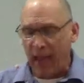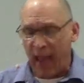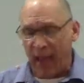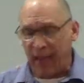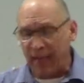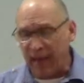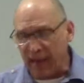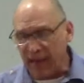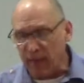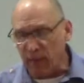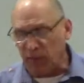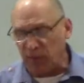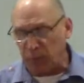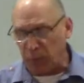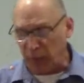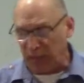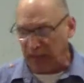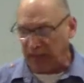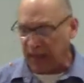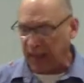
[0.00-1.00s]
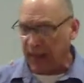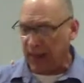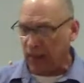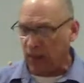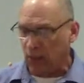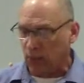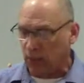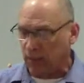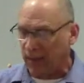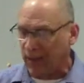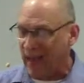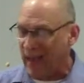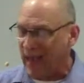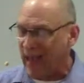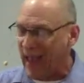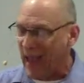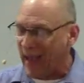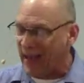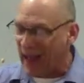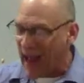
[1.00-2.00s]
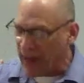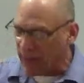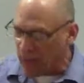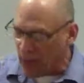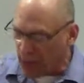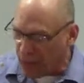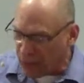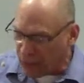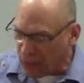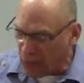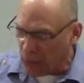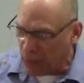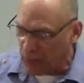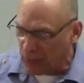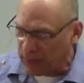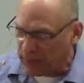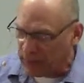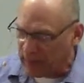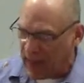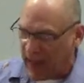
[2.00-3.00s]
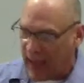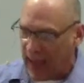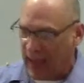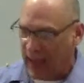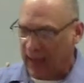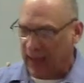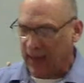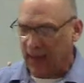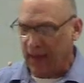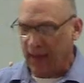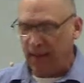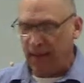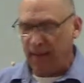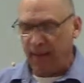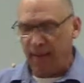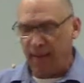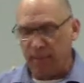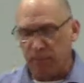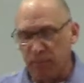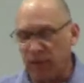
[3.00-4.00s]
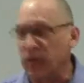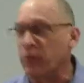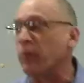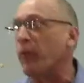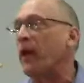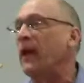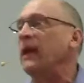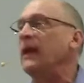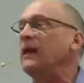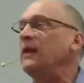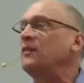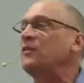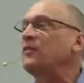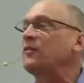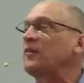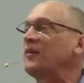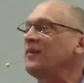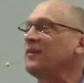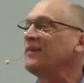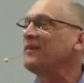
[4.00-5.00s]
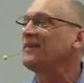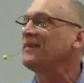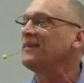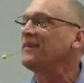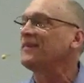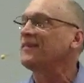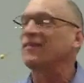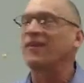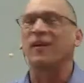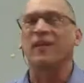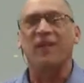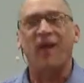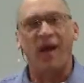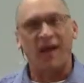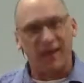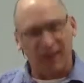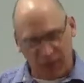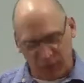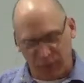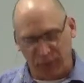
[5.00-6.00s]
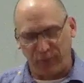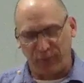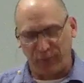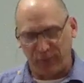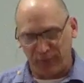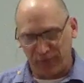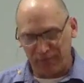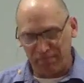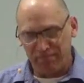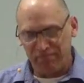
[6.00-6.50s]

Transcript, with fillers: and that he must be killed, and on the third day be raised to life.